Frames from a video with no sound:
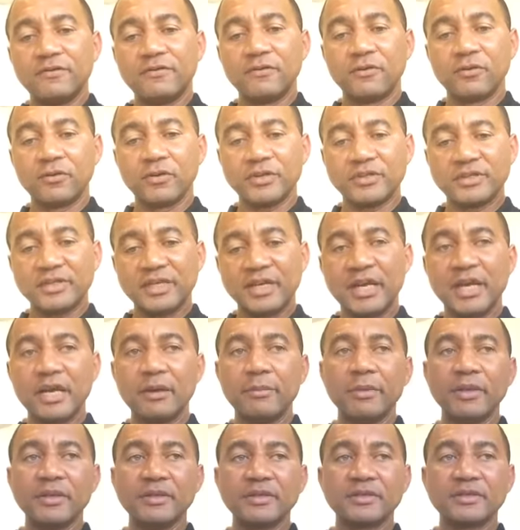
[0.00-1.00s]
for
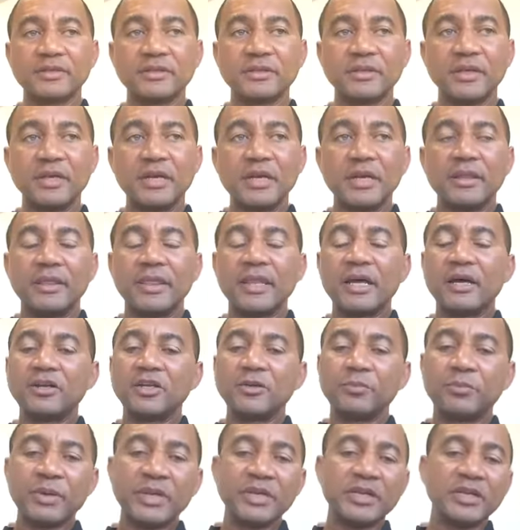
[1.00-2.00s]
retirement? Now,
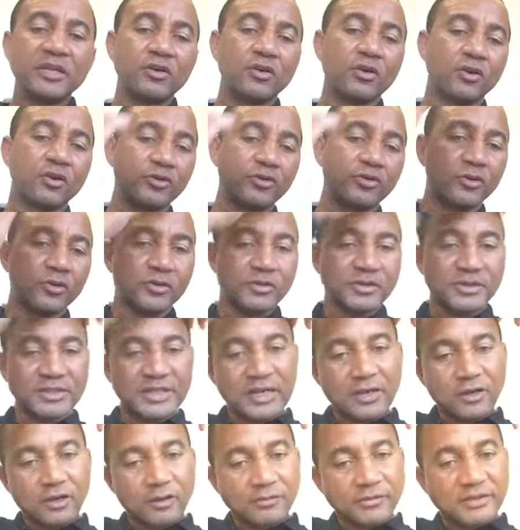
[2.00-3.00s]
depending on your
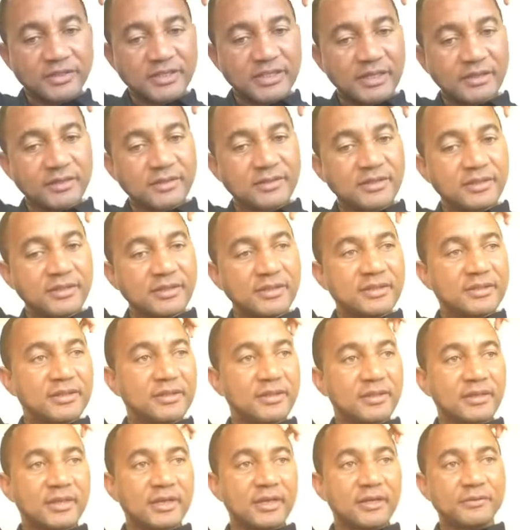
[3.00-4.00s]

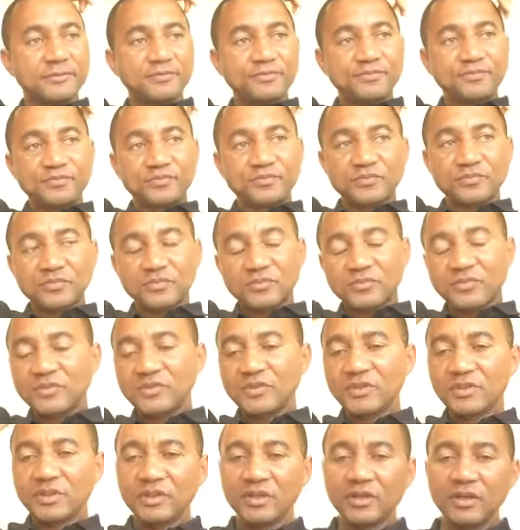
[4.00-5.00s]
circumstances, okay,
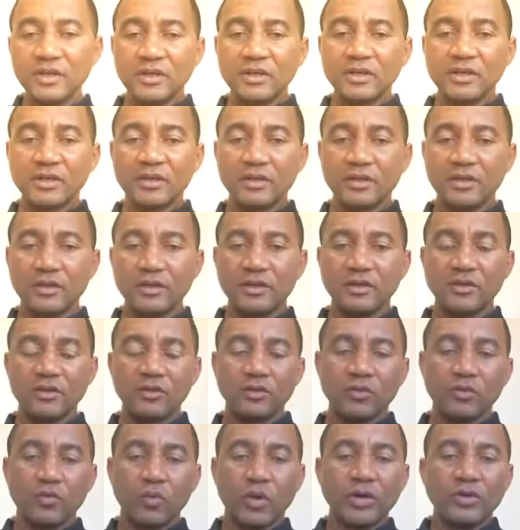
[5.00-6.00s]

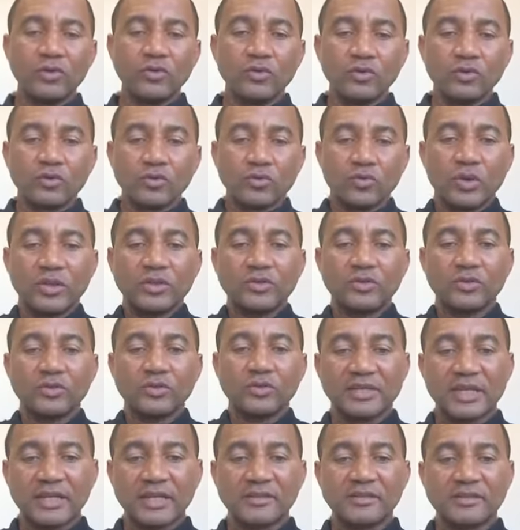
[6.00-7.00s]
when you want to
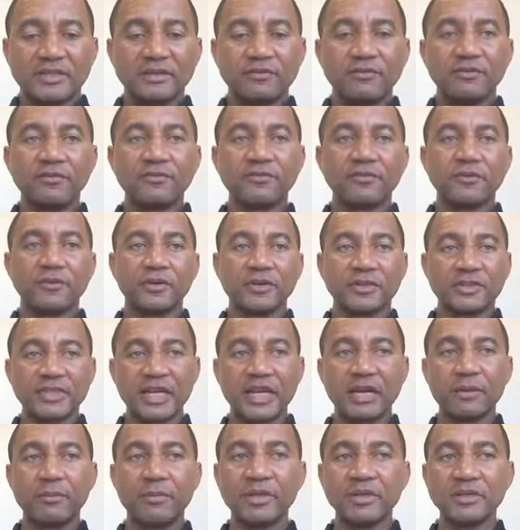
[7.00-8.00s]
start saving for
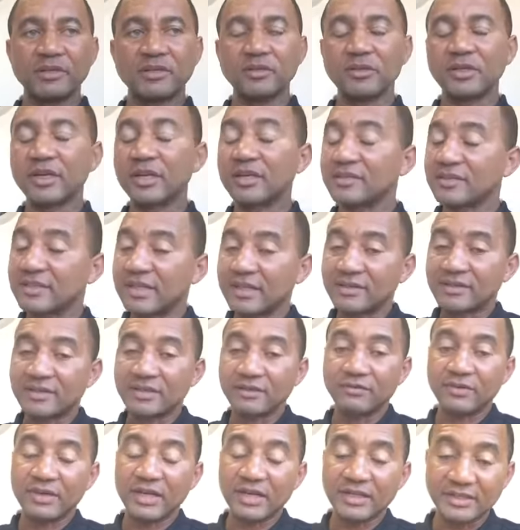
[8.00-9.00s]
retirement, you can start
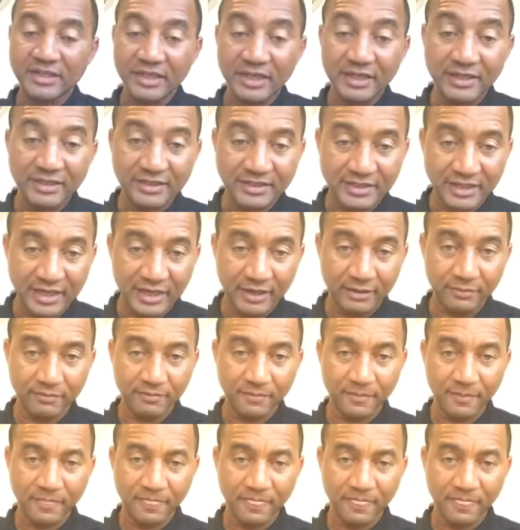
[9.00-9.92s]
saving at any time,